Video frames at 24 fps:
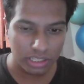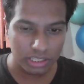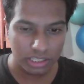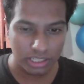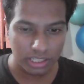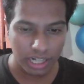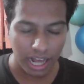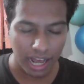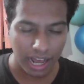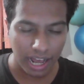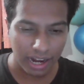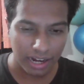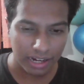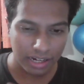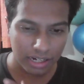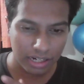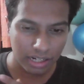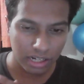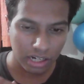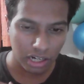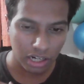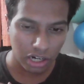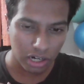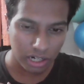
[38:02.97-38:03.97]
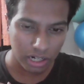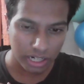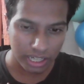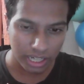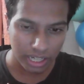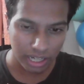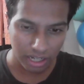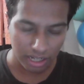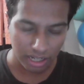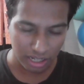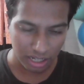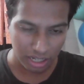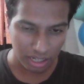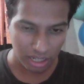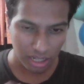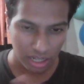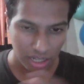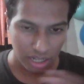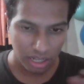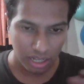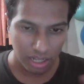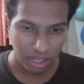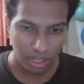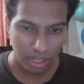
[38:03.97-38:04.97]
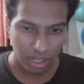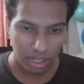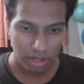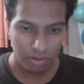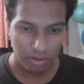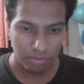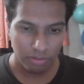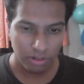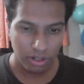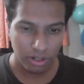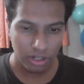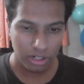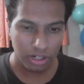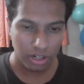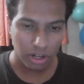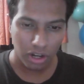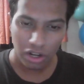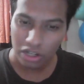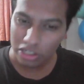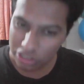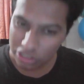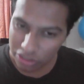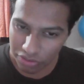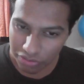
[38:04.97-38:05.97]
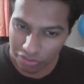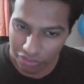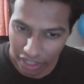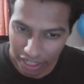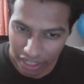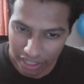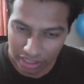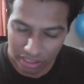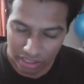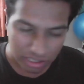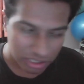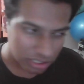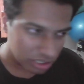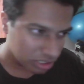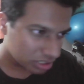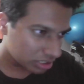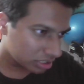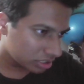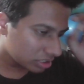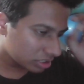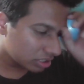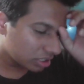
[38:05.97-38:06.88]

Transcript: and Claudia were also friends,